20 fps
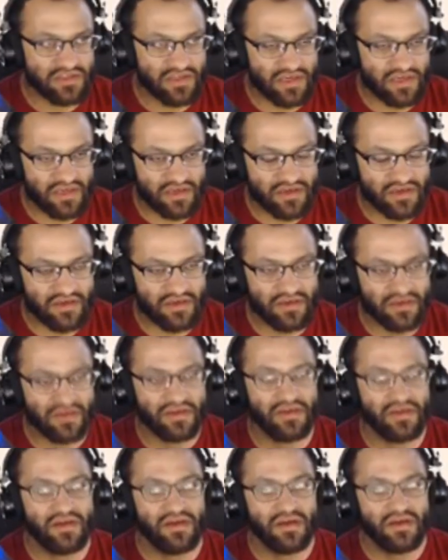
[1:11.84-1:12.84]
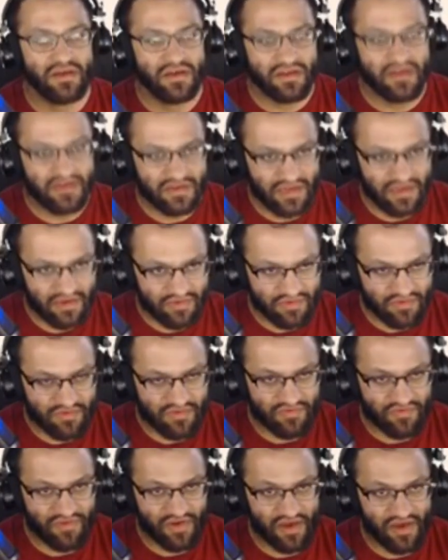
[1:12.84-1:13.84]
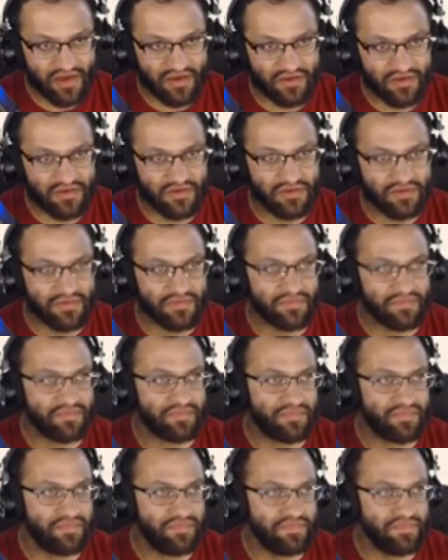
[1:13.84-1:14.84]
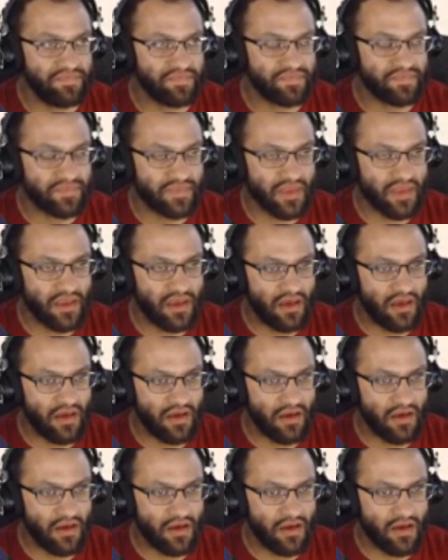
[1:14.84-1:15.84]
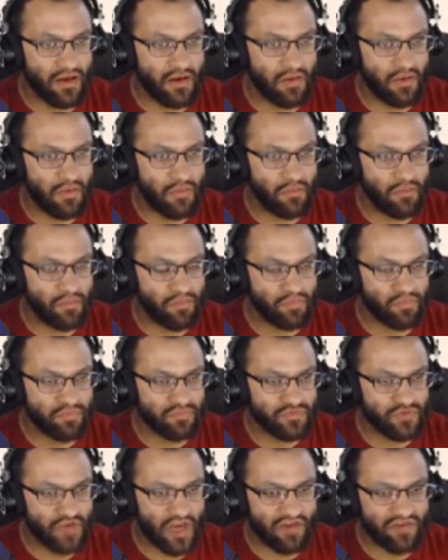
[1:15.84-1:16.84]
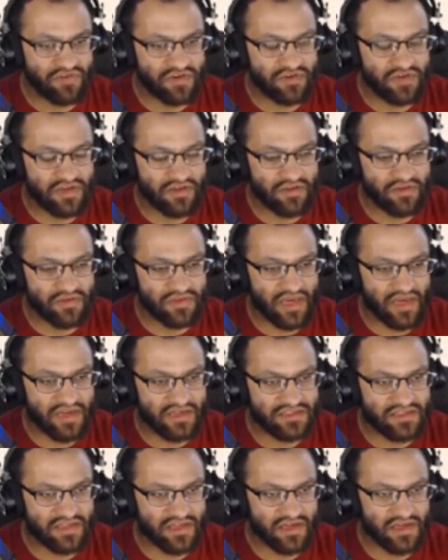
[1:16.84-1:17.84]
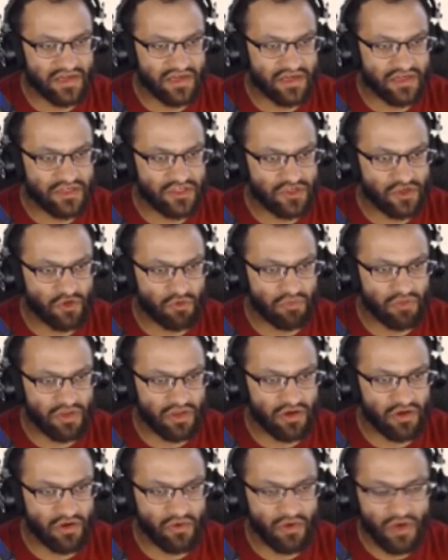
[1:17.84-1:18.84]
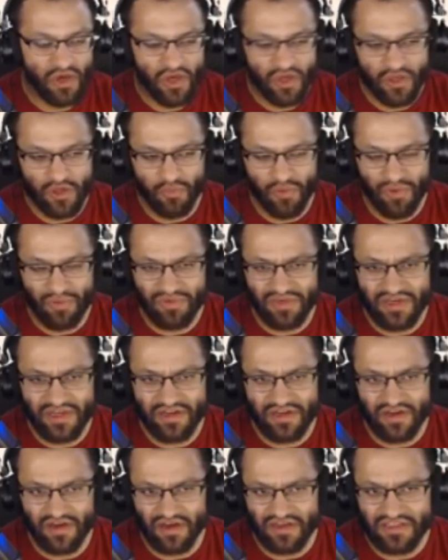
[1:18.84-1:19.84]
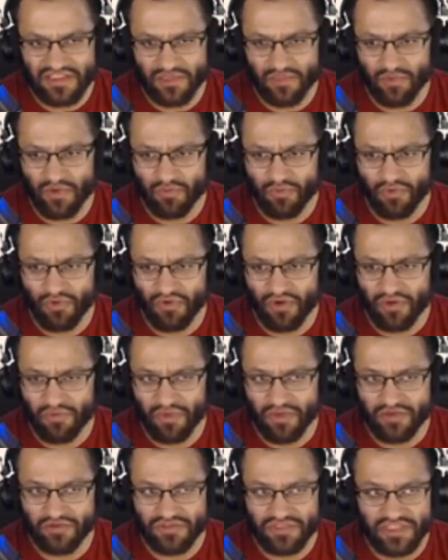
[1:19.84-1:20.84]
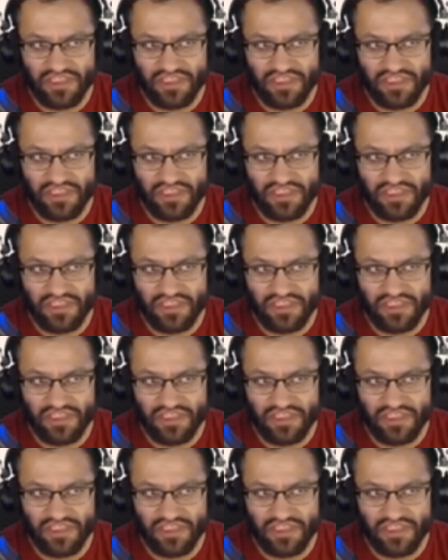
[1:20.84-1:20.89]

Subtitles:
link, download the file. So after you download that, it's going to show below. You'll probably need an unzipping program. I use